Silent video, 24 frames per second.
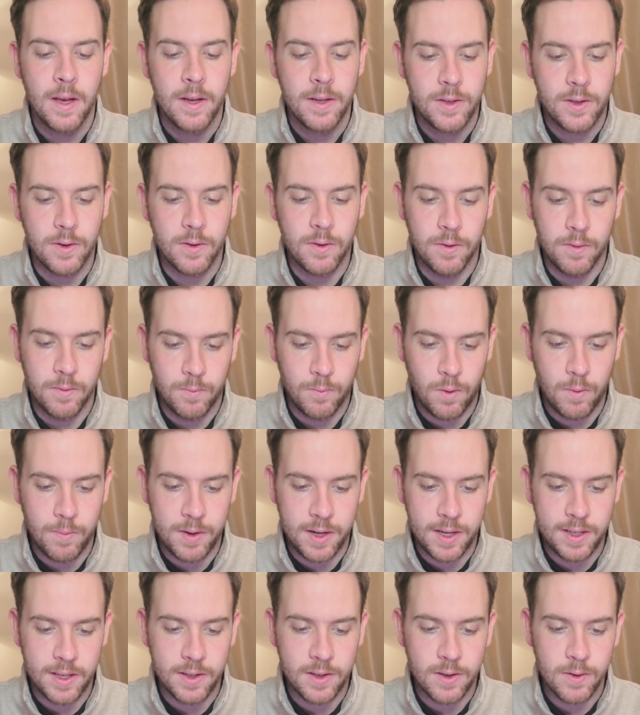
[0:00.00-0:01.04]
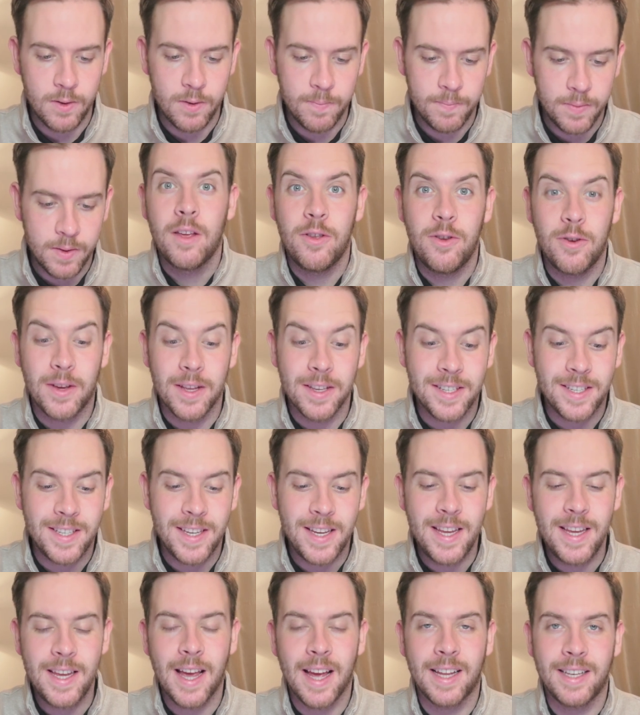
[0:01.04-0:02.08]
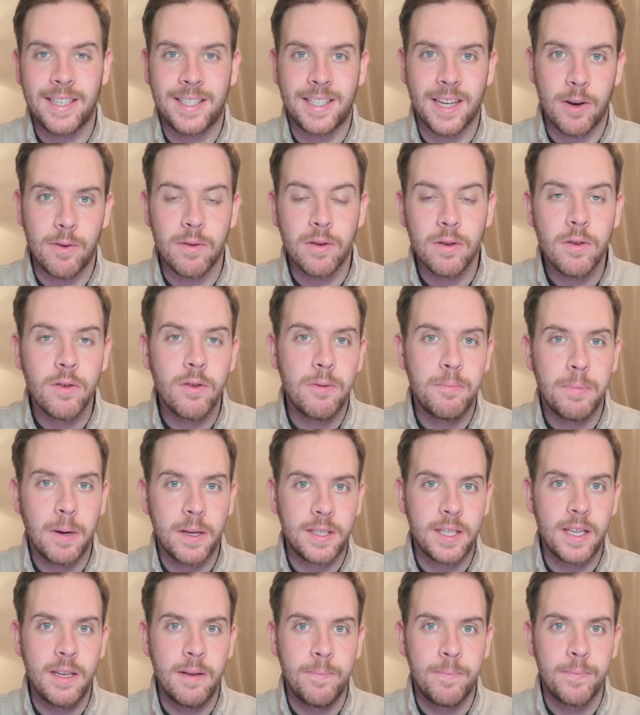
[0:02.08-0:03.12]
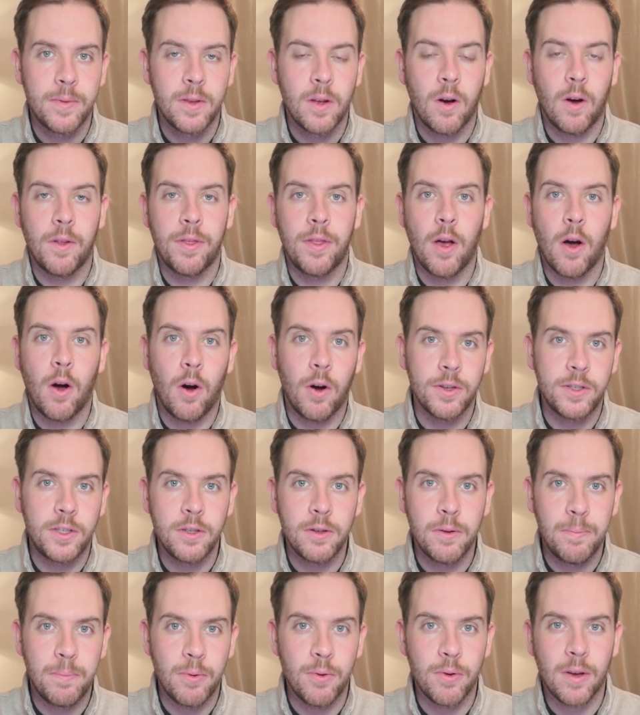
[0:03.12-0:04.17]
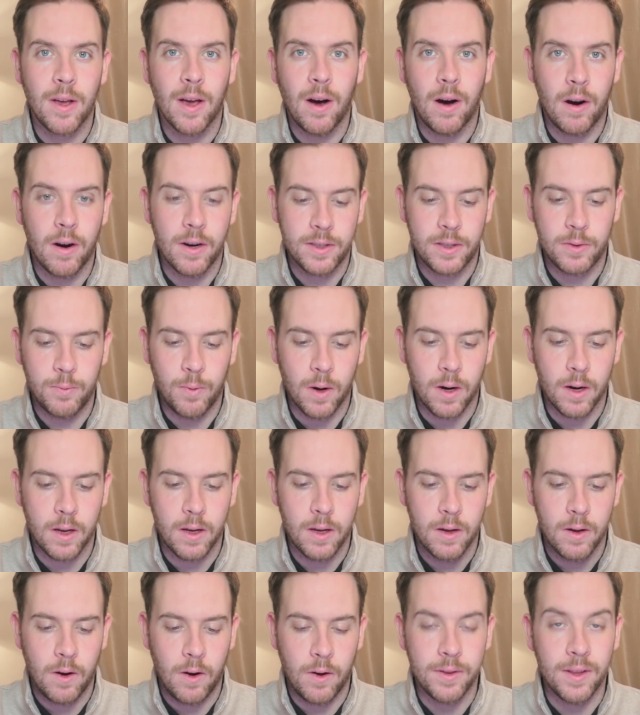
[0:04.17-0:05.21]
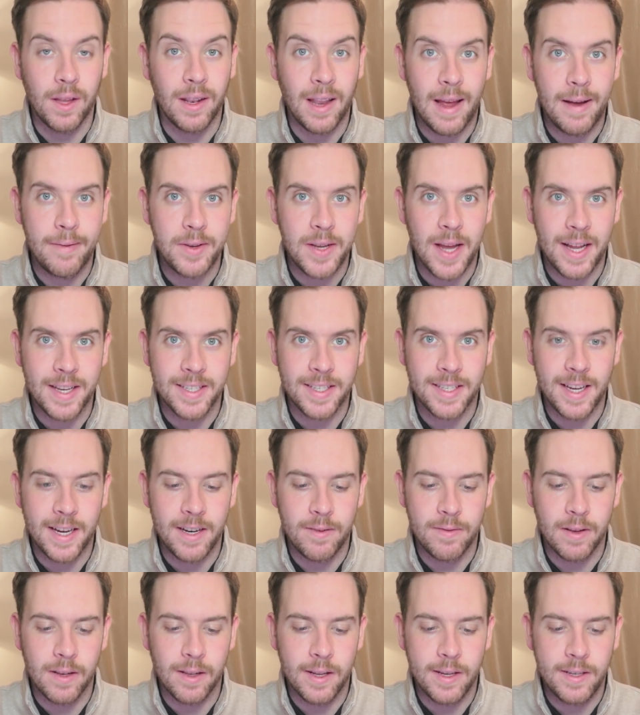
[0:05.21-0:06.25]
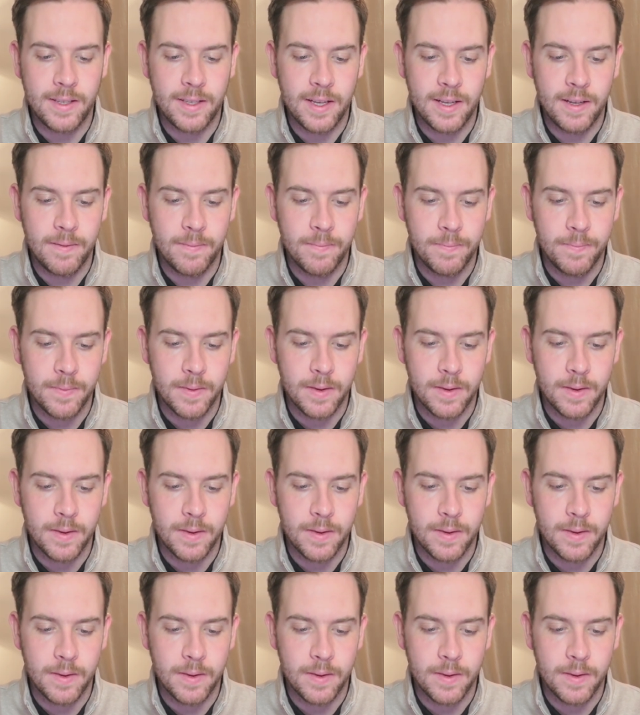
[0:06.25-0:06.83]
So what we need to do, you can see a download button on the audiobook artwork on the left-hand side of the listing.